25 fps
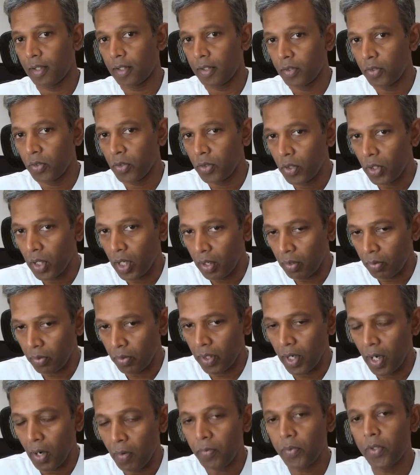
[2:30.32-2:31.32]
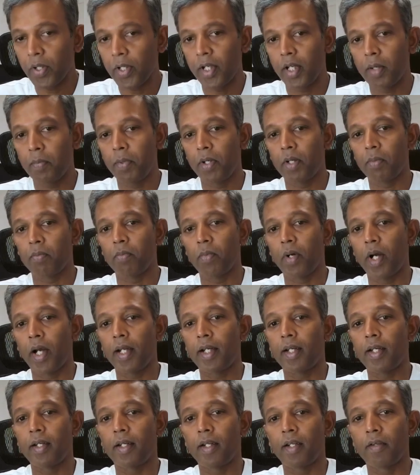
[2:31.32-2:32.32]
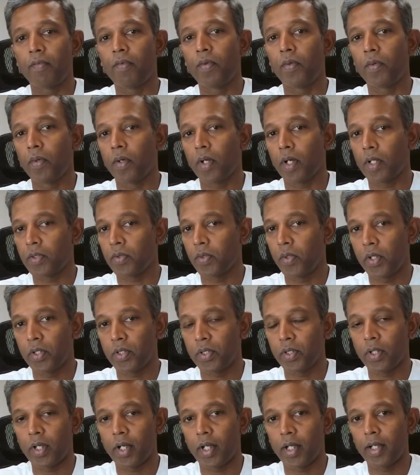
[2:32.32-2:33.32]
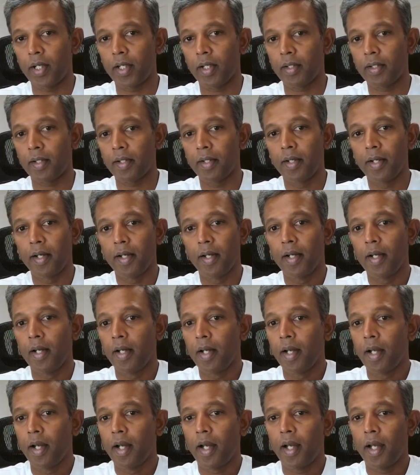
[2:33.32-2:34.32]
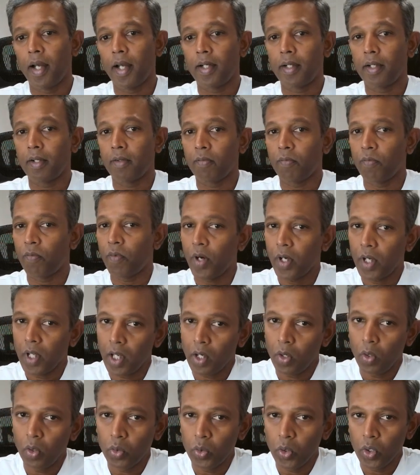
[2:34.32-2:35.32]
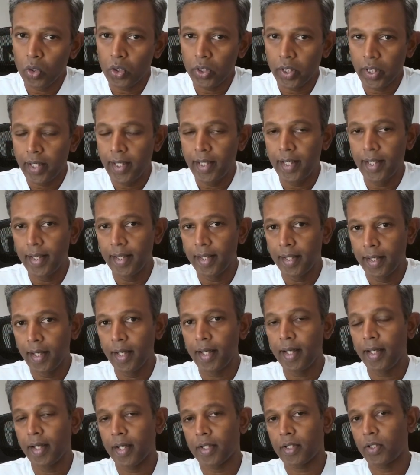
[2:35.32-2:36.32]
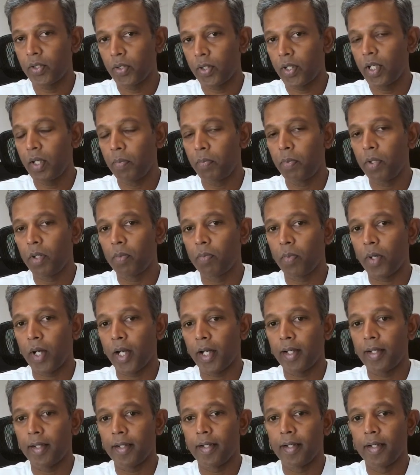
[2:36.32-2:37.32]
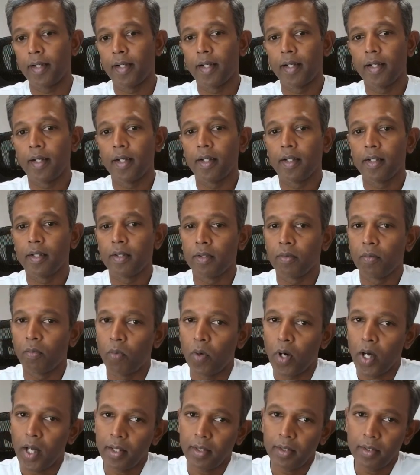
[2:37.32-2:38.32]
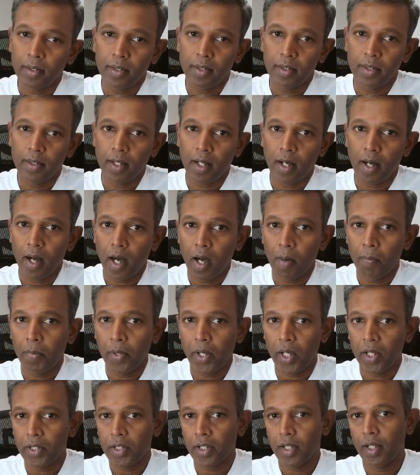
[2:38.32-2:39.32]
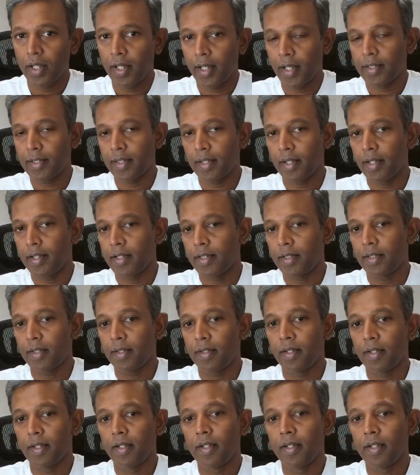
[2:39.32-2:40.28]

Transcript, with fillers: you, ha- have to keep in mind if you are a solution architect. And what are all those key areas to keep in mind? One, the operational excellence.